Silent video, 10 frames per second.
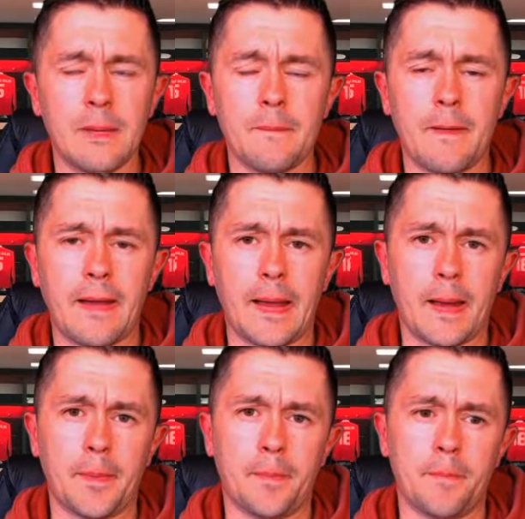
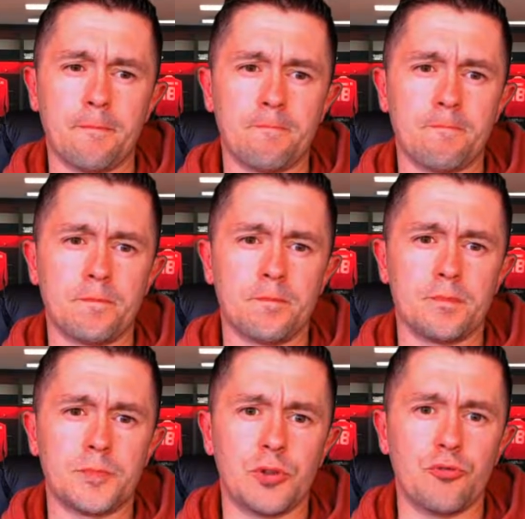
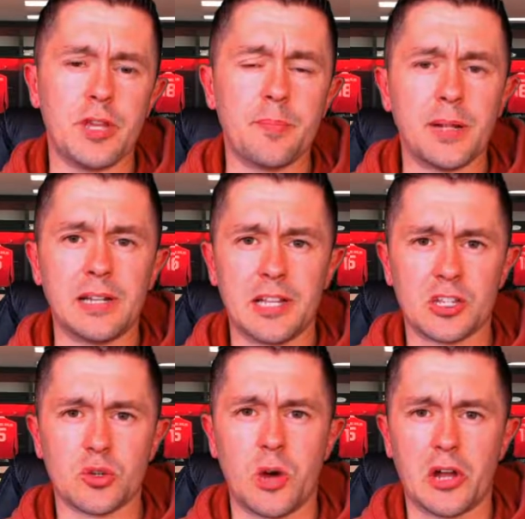to rebuild this
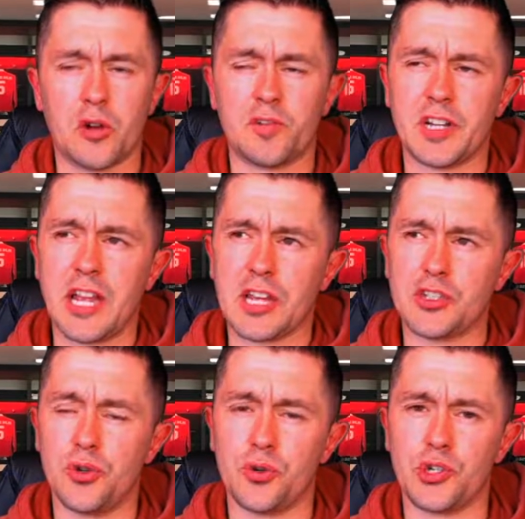squad over the next
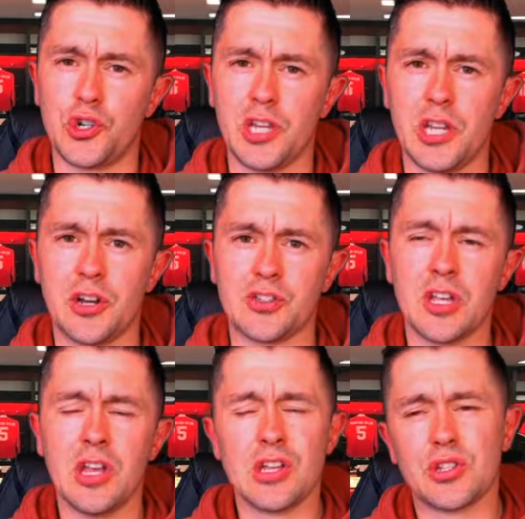2 or 3 years.
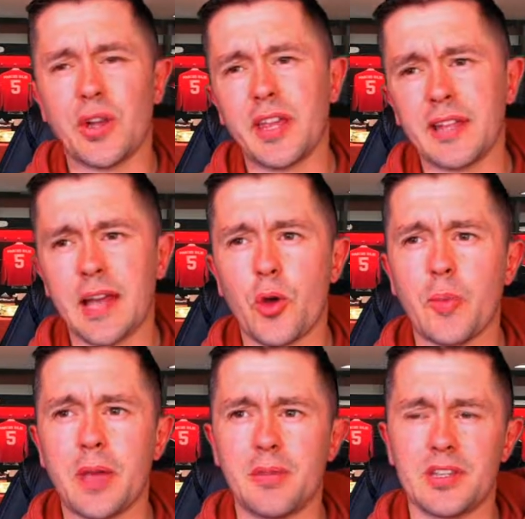So I think now
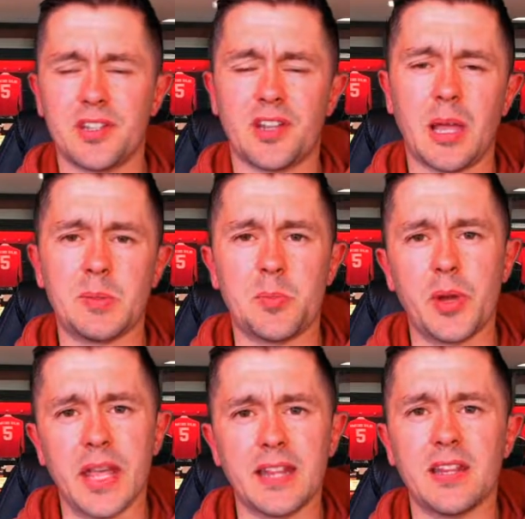maybe is the time to
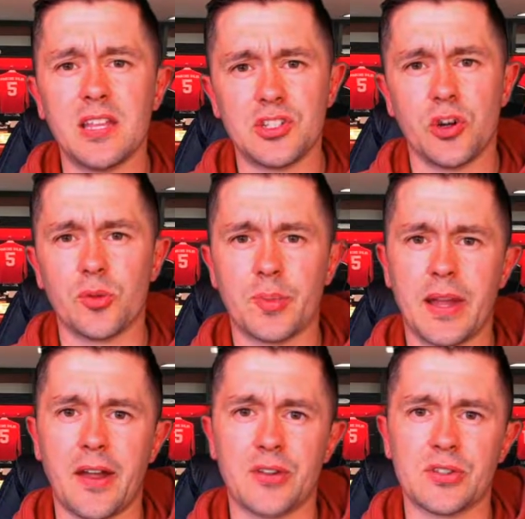bring in these young
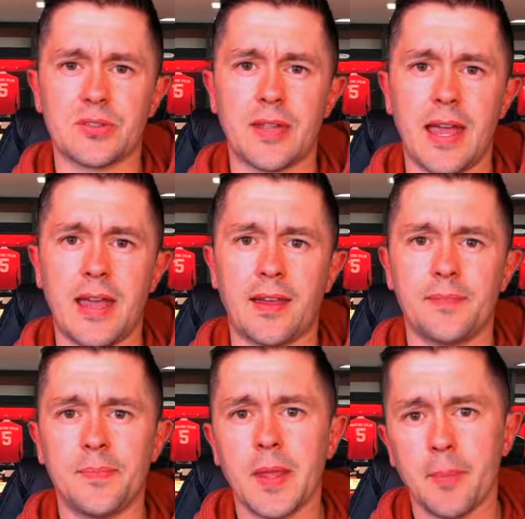players,
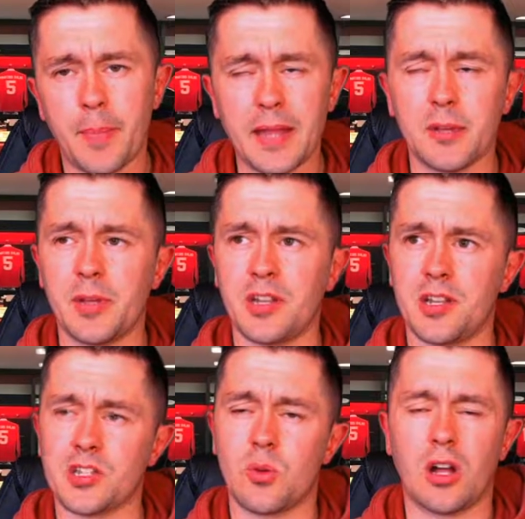bed them into the
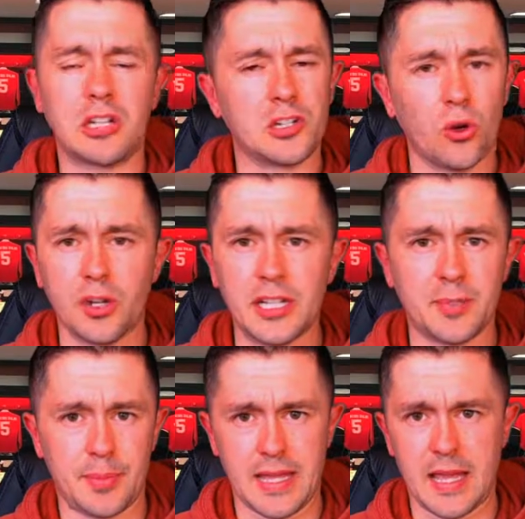squad. They don't need to
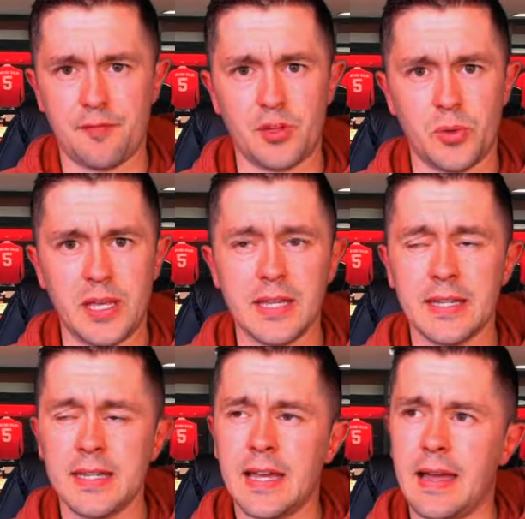play every week.
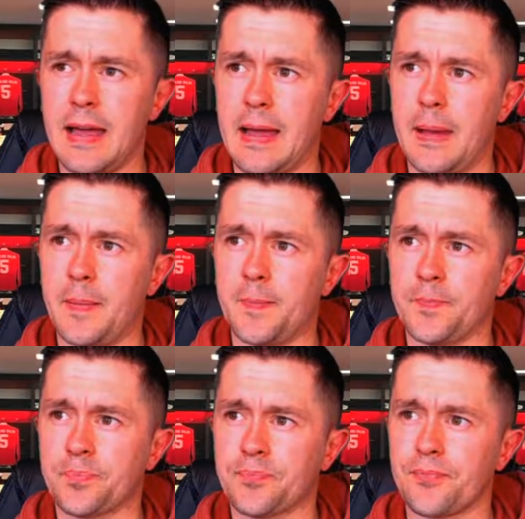
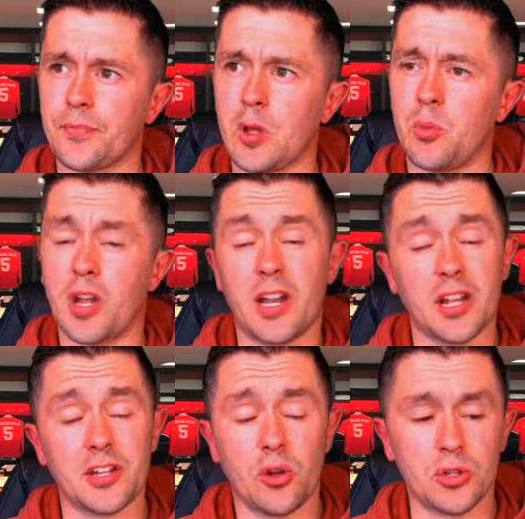But I'd like
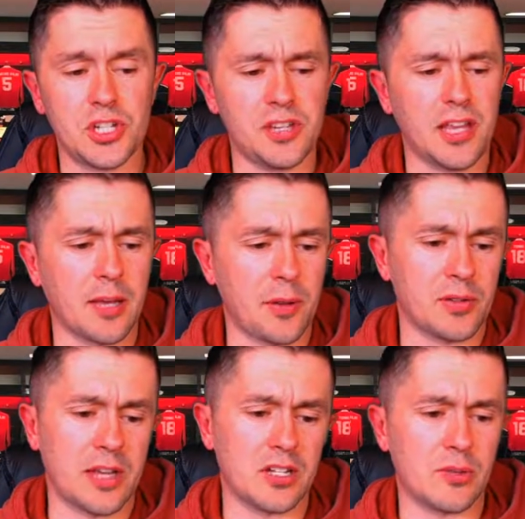to know what you think about
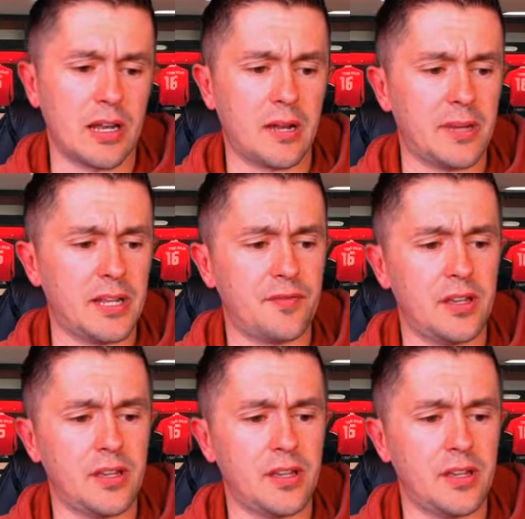that as well. I mean, if